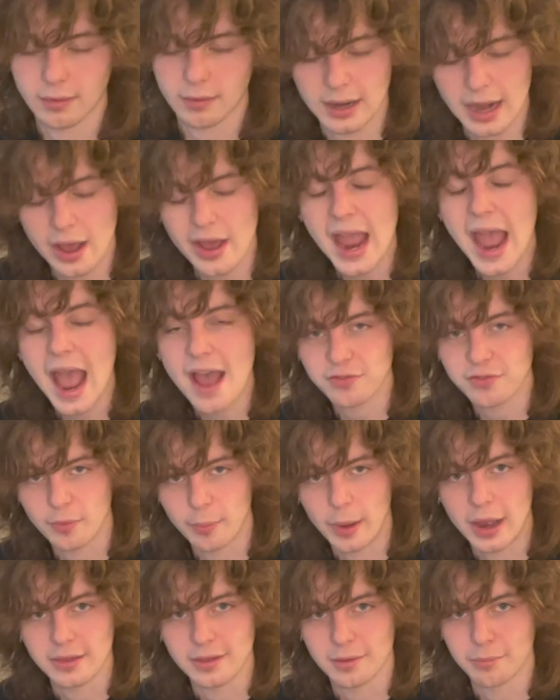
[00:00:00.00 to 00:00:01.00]
Now I have to
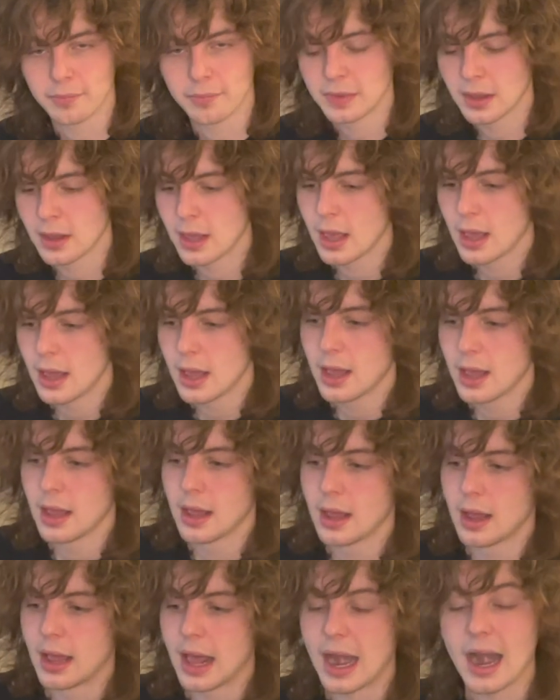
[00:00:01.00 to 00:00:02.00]
buy them.
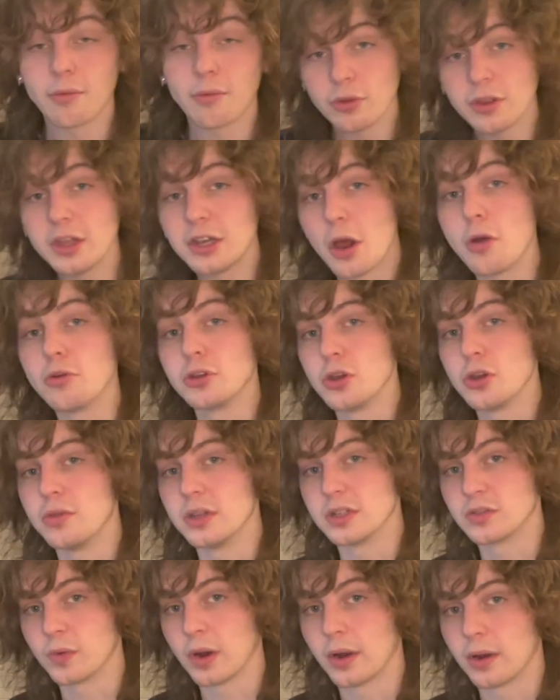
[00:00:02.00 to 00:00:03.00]
And I really don't do
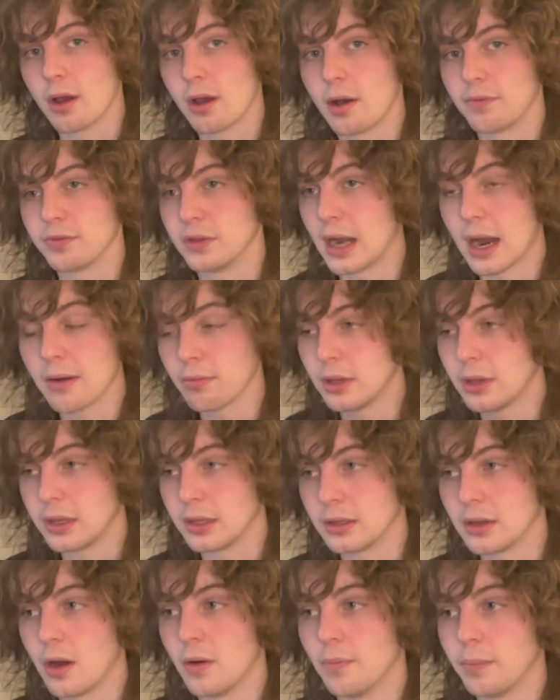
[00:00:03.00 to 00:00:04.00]
this very often. I really
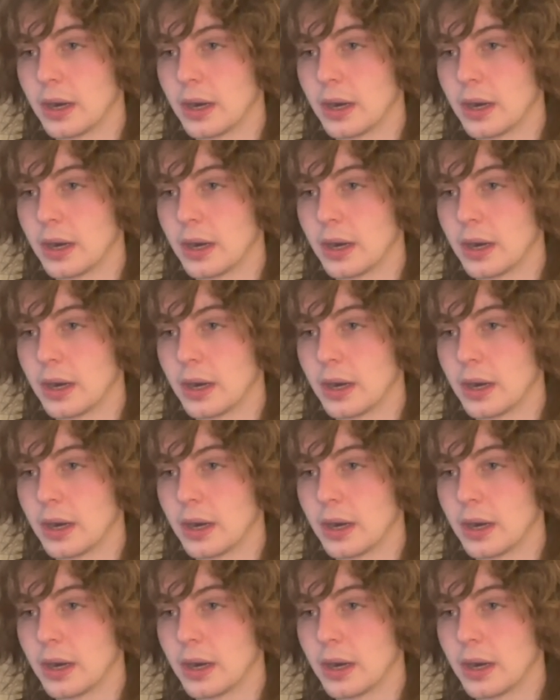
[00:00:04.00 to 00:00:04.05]
don't.